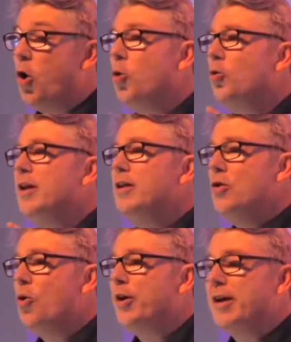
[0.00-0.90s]
Only
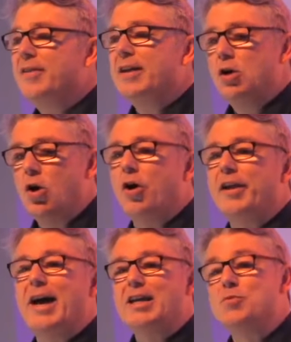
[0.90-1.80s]
knowing that
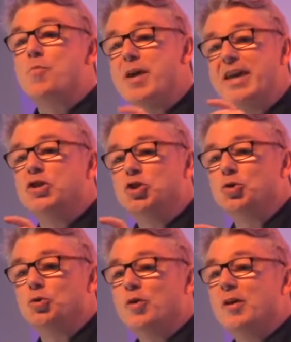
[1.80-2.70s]
God has made
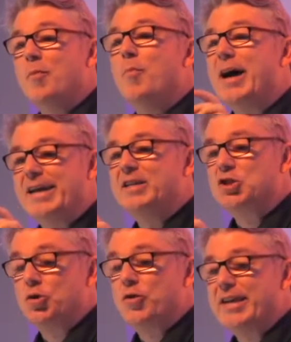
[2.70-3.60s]
you by
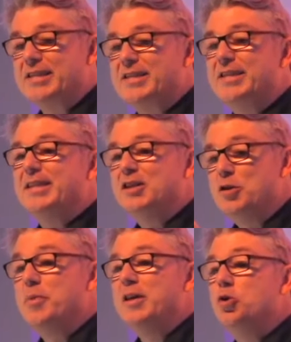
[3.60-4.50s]
his grace
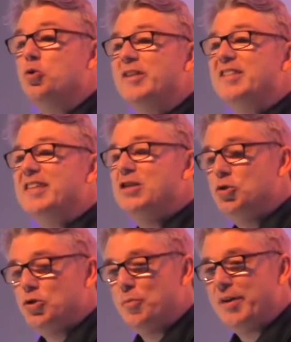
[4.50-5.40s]
to be who he
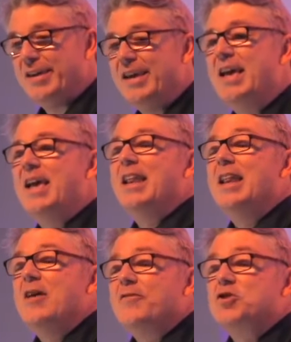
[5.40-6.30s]
sees you to be
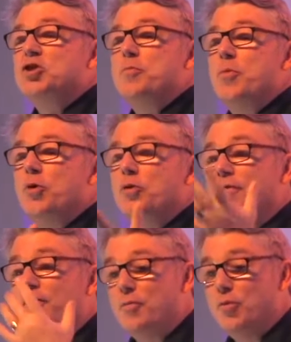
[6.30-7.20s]
lifts the
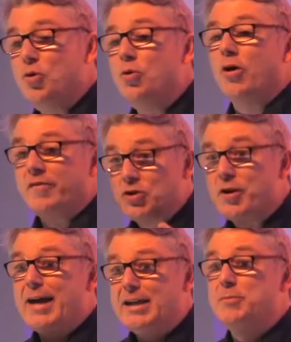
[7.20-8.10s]
burden from you of
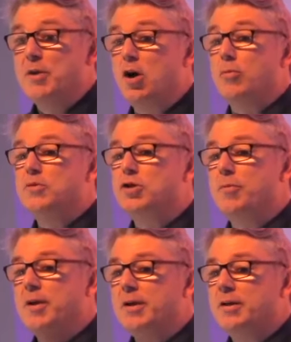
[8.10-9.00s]
trying to become
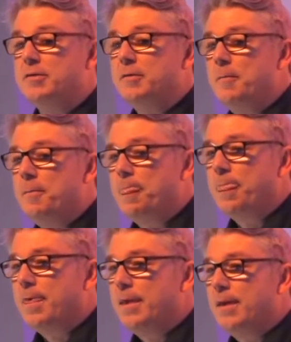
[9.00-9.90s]
somebody, you know.
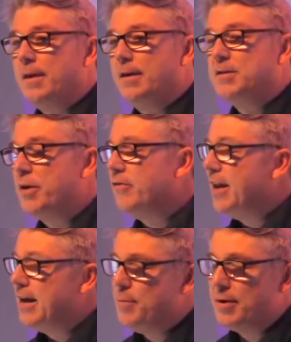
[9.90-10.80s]
It's a bit of a
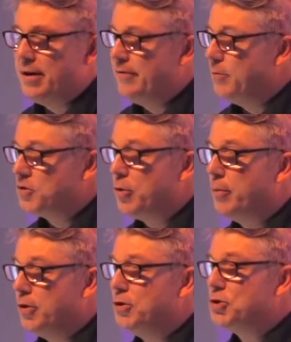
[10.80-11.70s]
nightmare living with
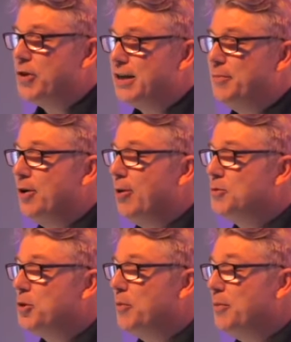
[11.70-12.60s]
somebody who's trying to
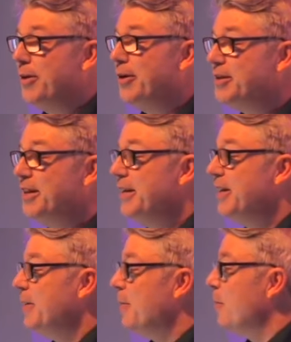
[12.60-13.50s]
become somebody because
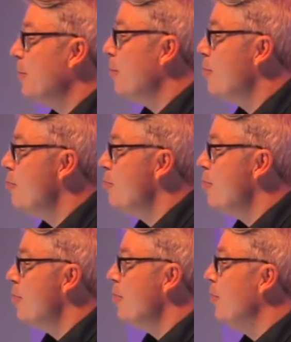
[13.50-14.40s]

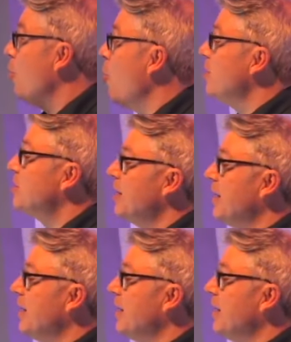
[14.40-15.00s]
they're always